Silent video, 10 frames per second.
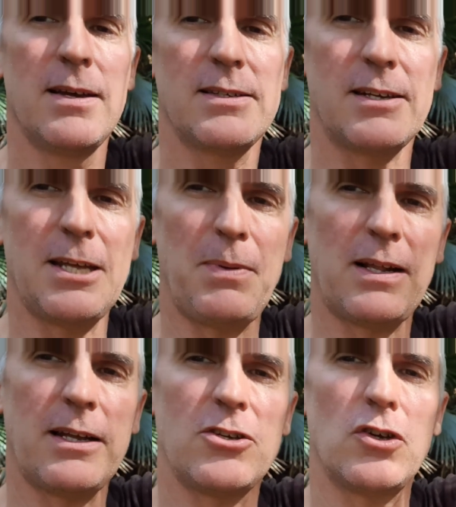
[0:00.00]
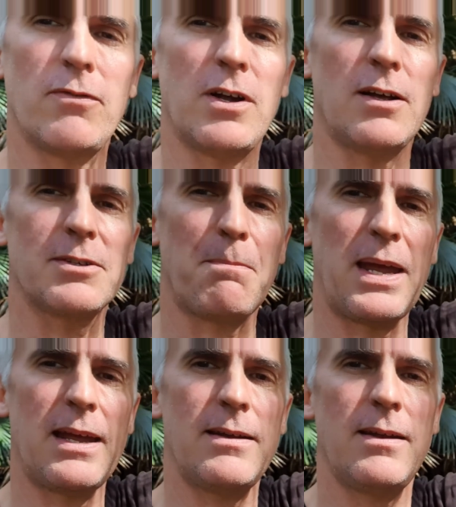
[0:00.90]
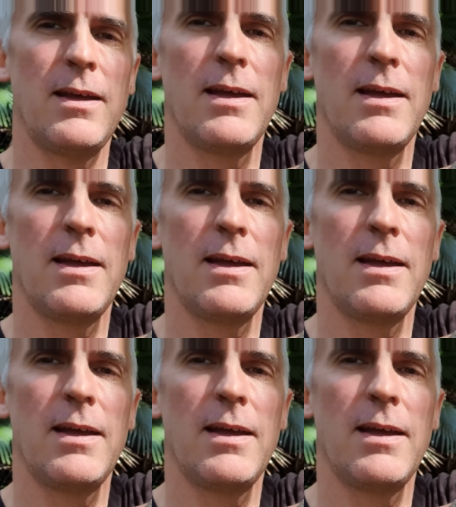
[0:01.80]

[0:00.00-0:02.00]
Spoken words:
So typically juveniles are banded,